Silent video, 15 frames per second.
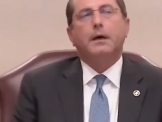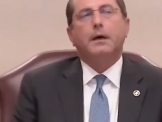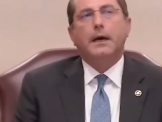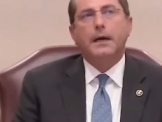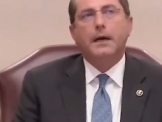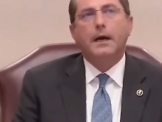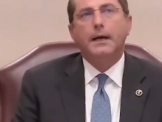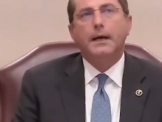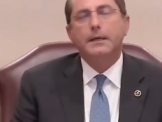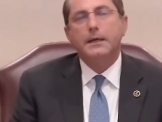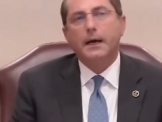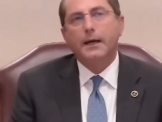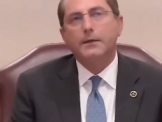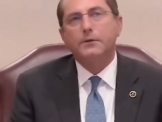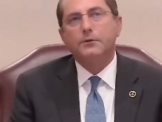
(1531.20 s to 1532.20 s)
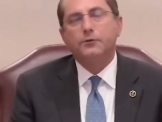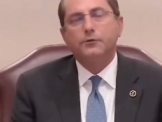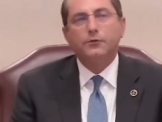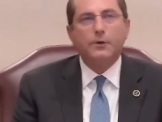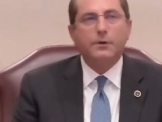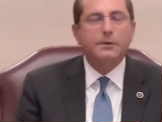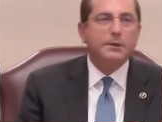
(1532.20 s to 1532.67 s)
I
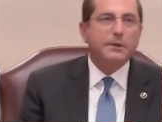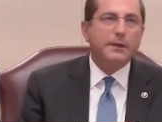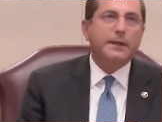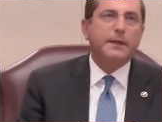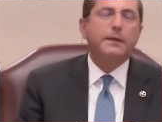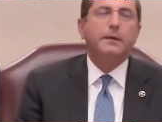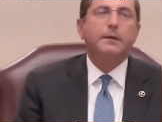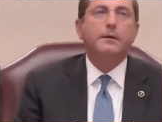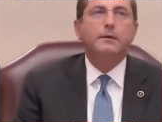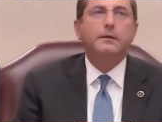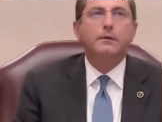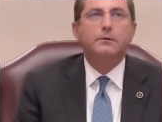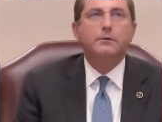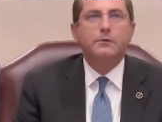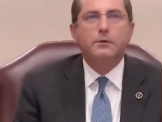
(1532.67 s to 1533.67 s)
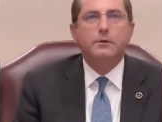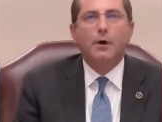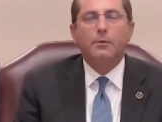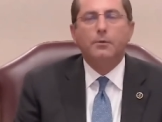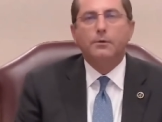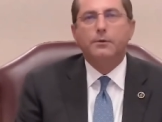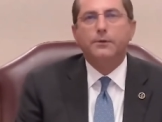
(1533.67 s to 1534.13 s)
certainly
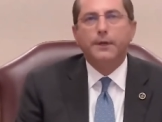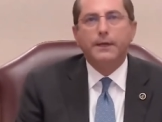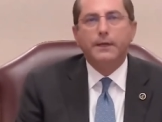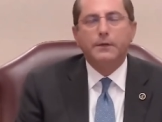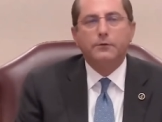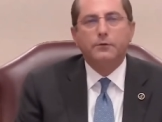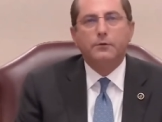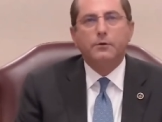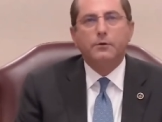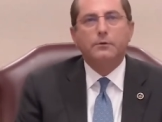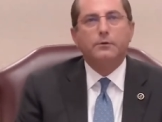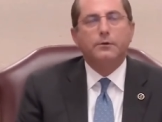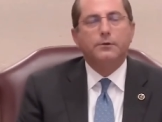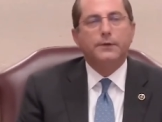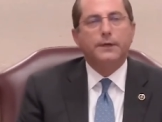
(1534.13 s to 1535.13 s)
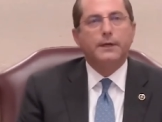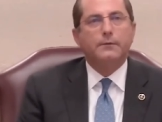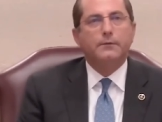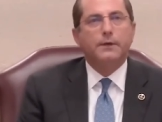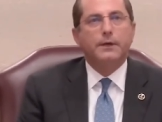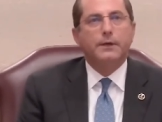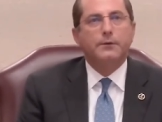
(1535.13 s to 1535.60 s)
don't think it's good to think
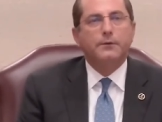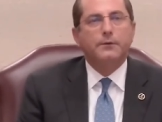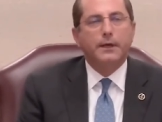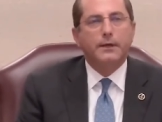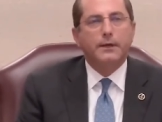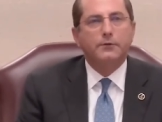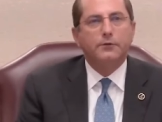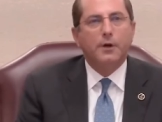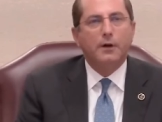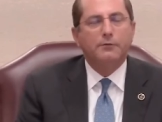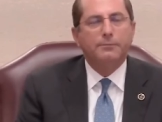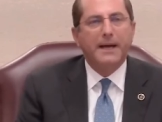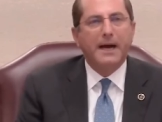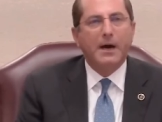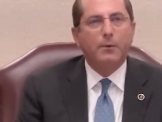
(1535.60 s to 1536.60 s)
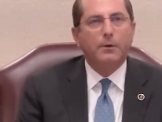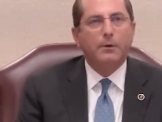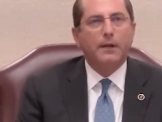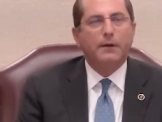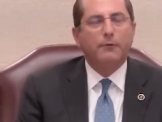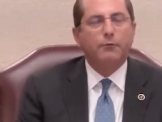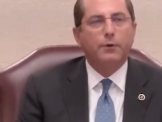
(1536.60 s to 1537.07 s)
of it as a soft power
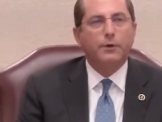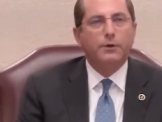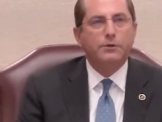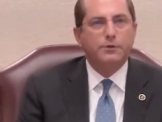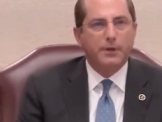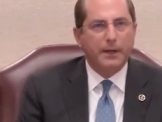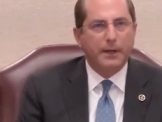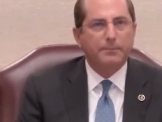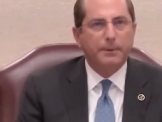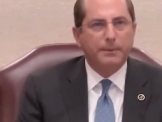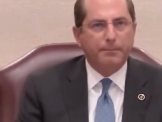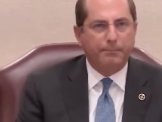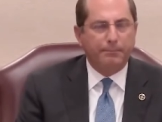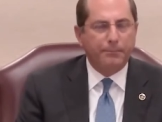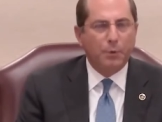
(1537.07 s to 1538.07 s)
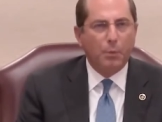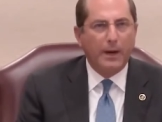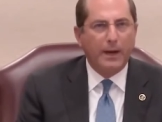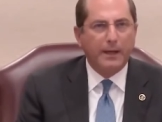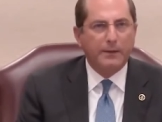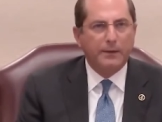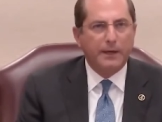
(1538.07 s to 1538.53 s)
leverage type
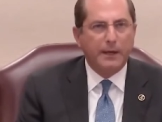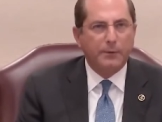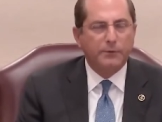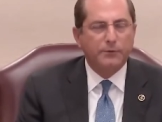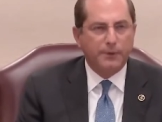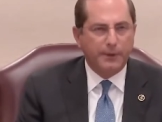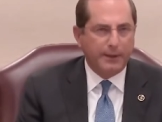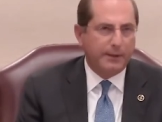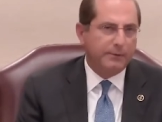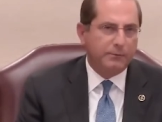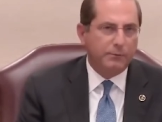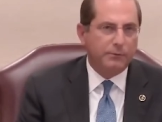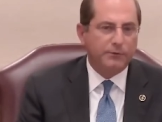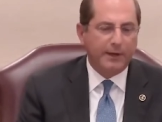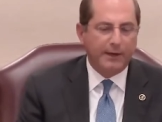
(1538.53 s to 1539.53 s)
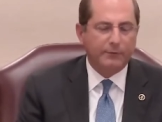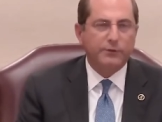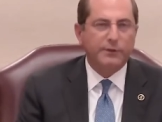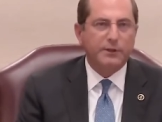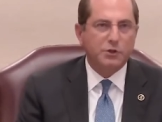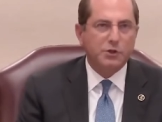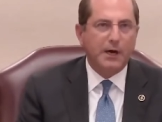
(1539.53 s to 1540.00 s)
way that I would say
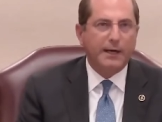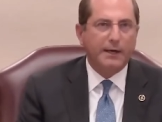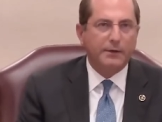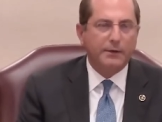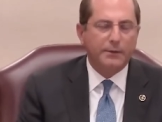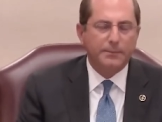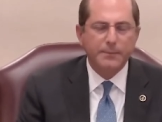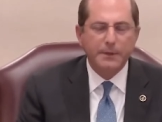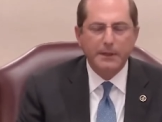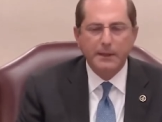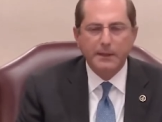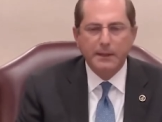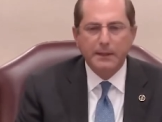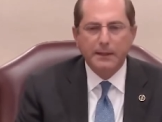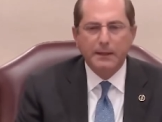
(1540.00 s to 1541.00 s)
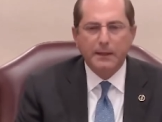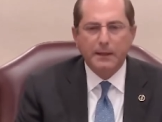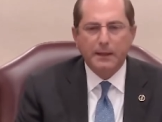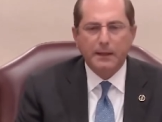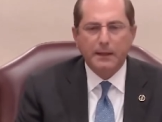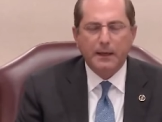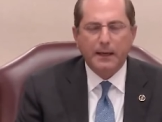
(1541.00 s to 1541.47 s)
I've seen China do.
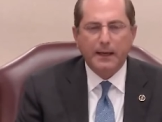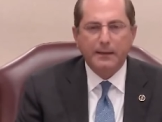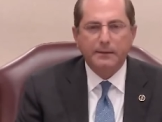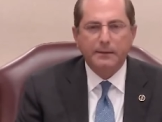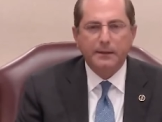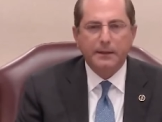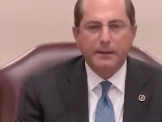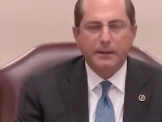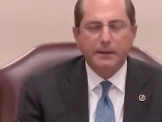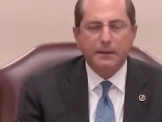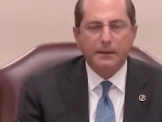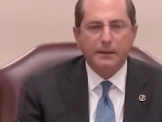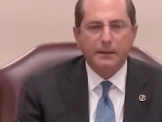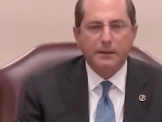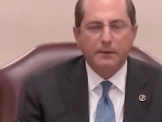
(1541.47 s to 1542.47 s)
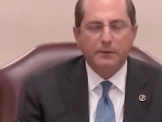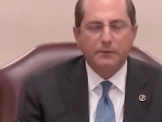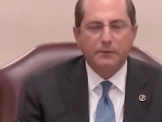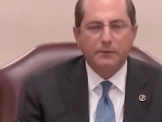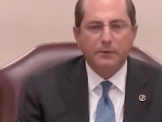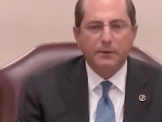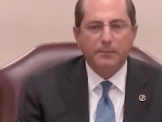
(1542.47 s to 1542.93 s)
I think it
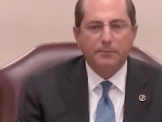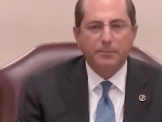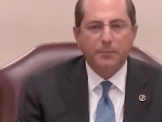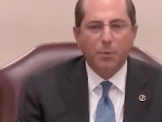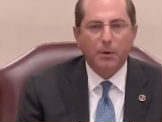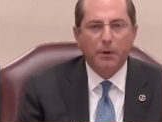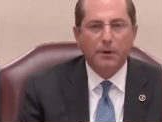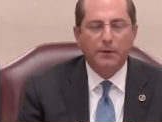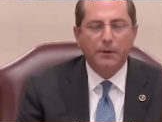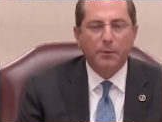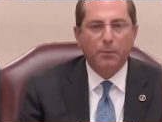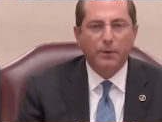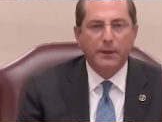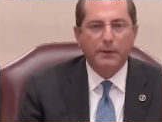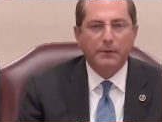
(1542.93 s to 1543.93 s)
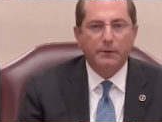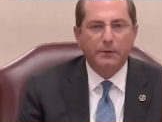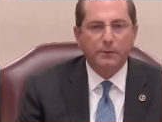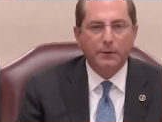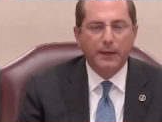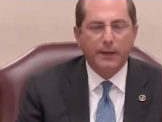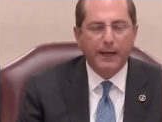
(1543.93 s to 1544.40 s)
is important that we
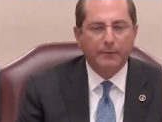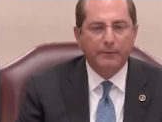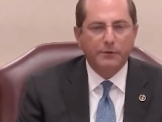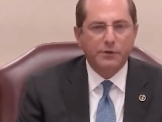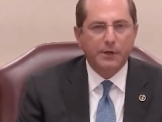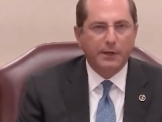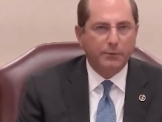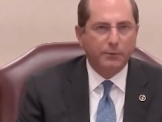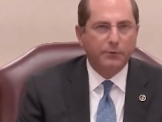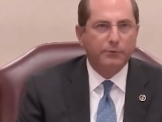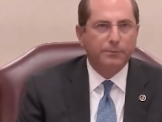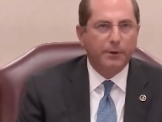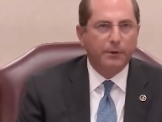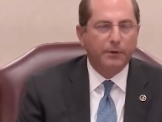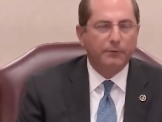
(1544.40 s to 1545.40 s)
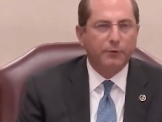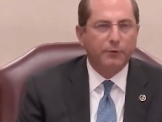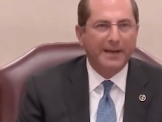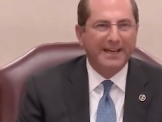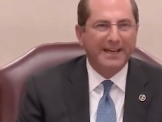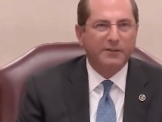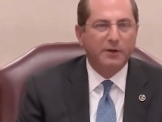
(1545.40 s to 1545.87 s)
do it out of a genuine spirit of
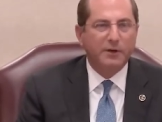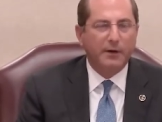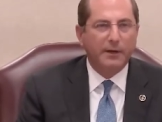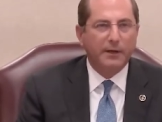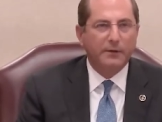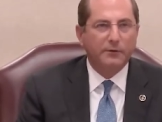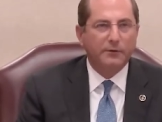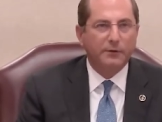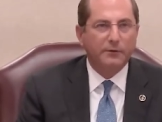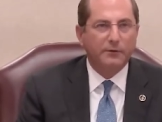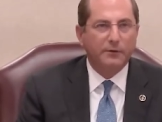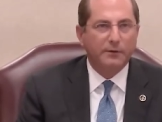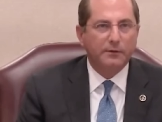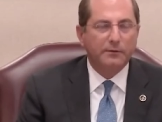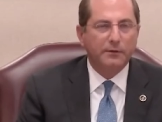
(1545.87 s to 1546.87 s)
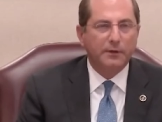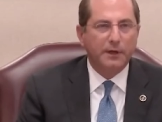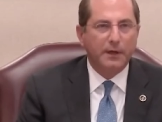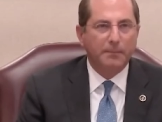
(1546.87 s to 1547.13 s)
humanitarian assistance.